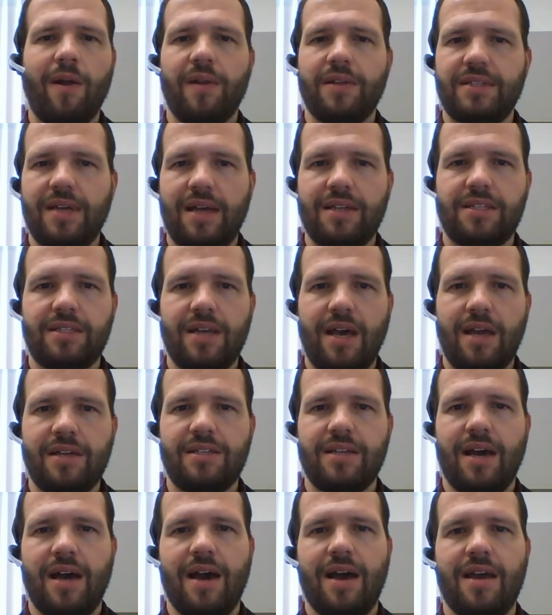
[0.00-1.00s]
headset.
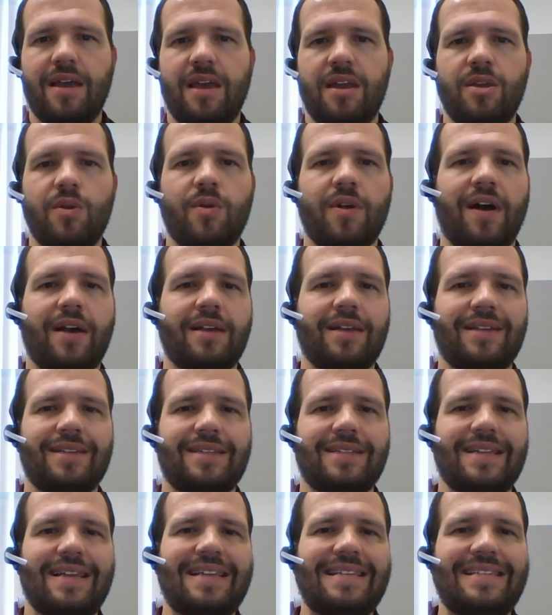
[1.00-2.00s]
This
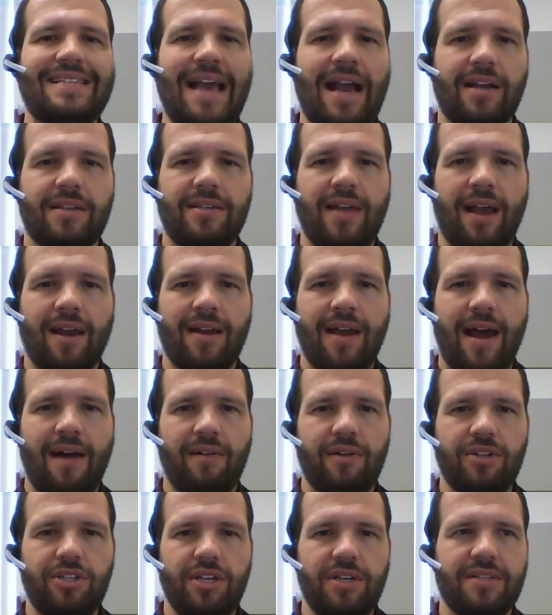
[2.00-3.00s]
is a DECT
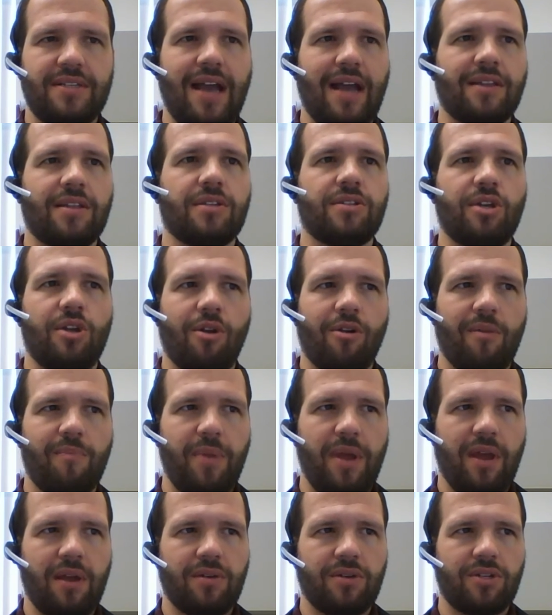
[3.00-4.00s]
technology. DECT is a
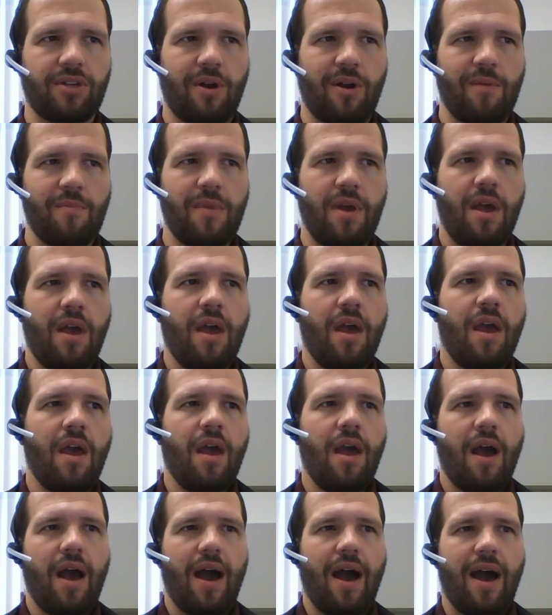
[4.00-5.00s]
European term.
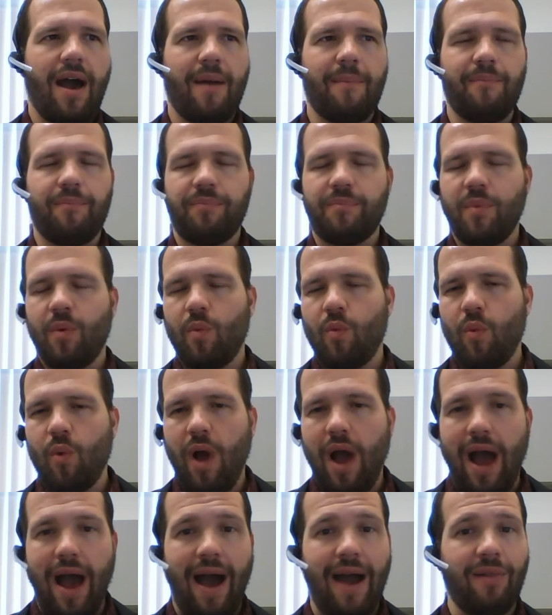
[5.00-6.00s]
Um,
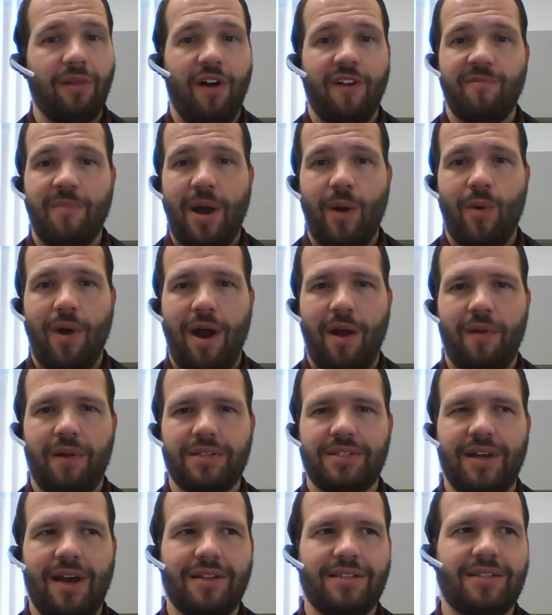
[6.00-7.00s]
I love my
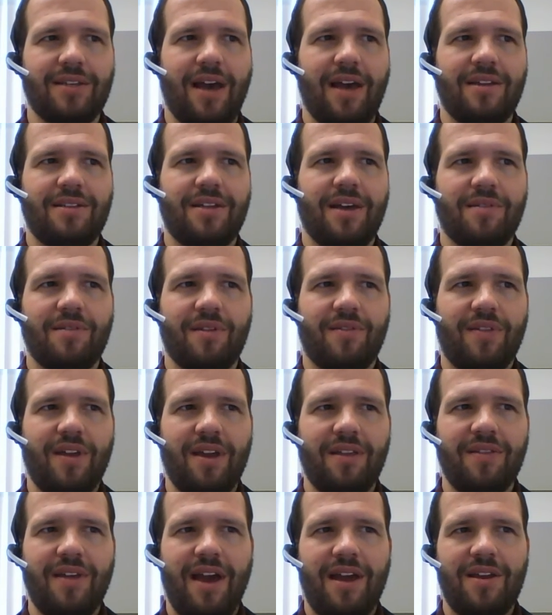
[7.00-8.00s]
wireless headset. The
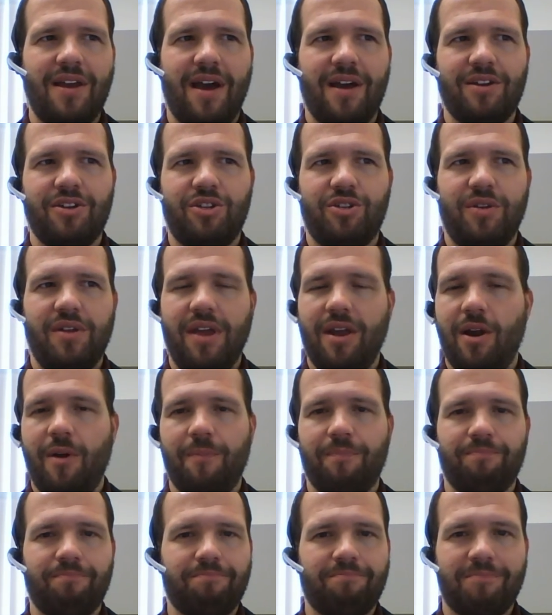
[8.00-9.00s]
thing that
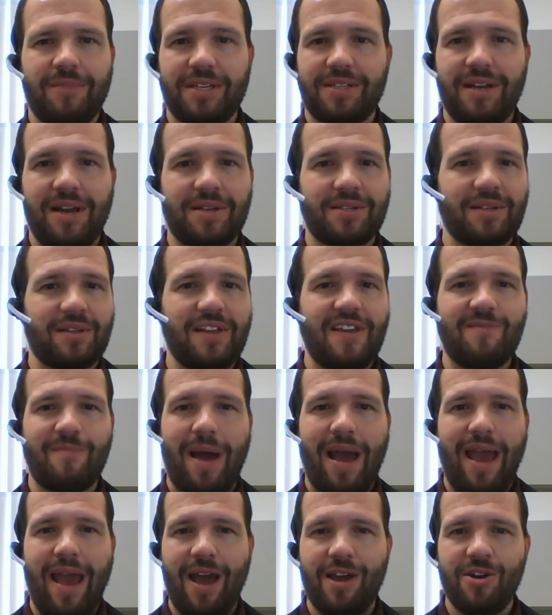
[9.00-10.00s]
this thing doesn't leave
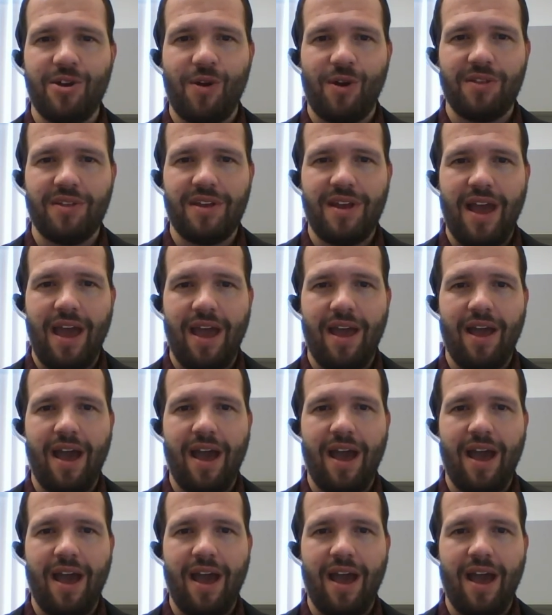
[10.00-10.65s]
my head during the day.